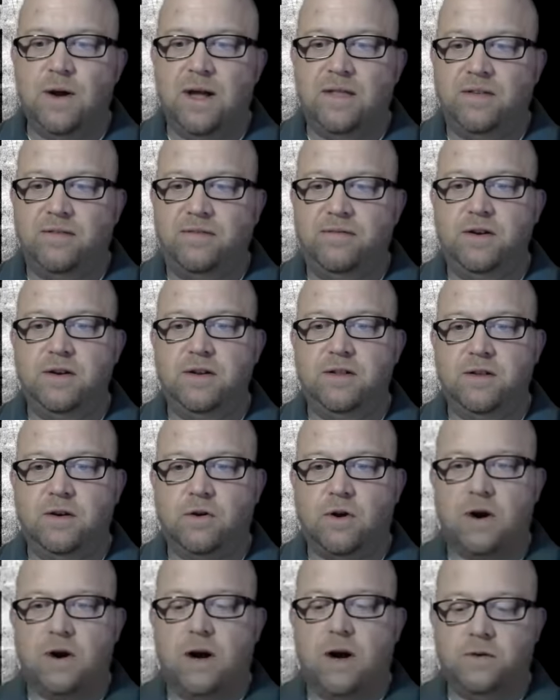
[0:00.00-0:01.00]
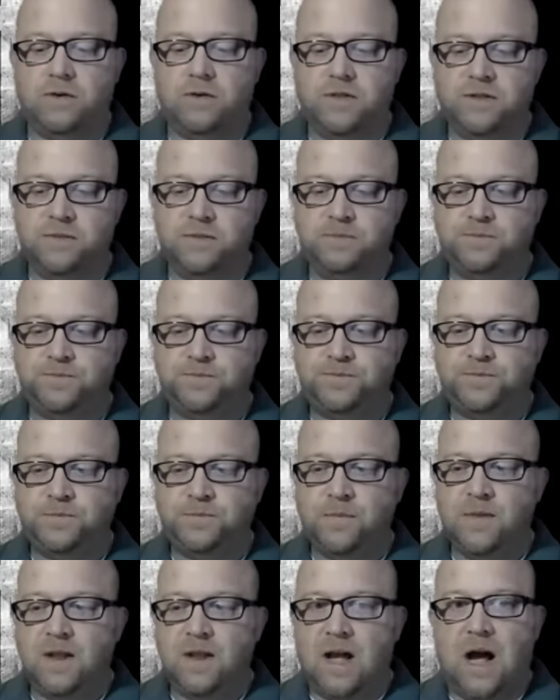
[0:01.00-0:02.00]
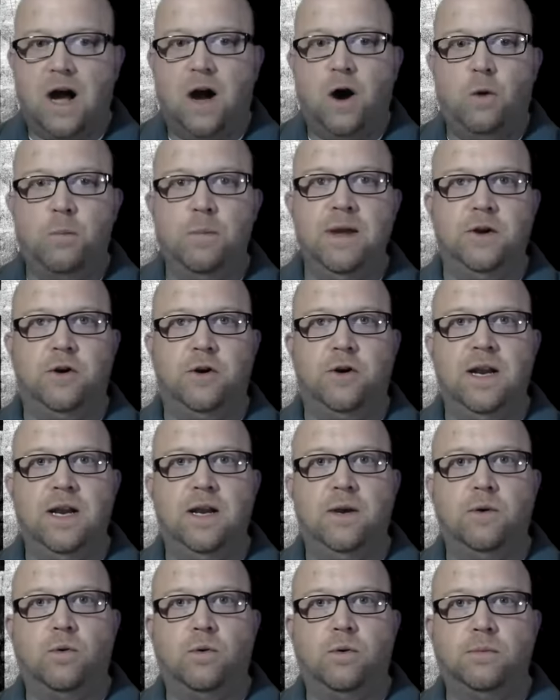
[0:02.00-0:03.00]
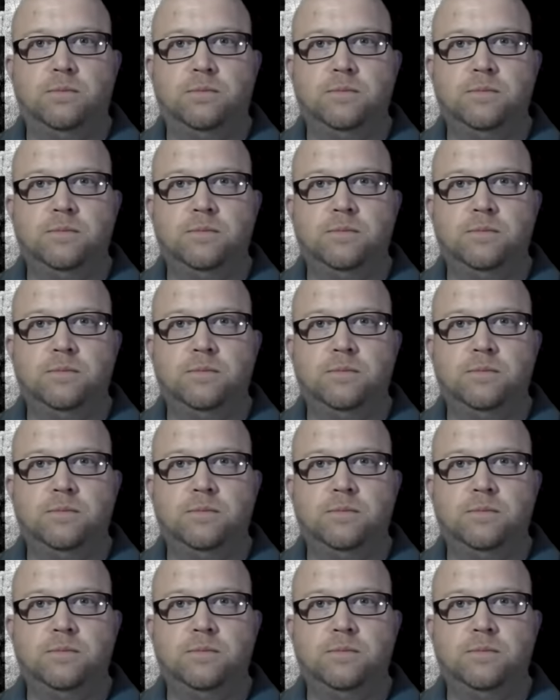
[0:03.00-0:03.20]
at the foot of the cross, all men are equal.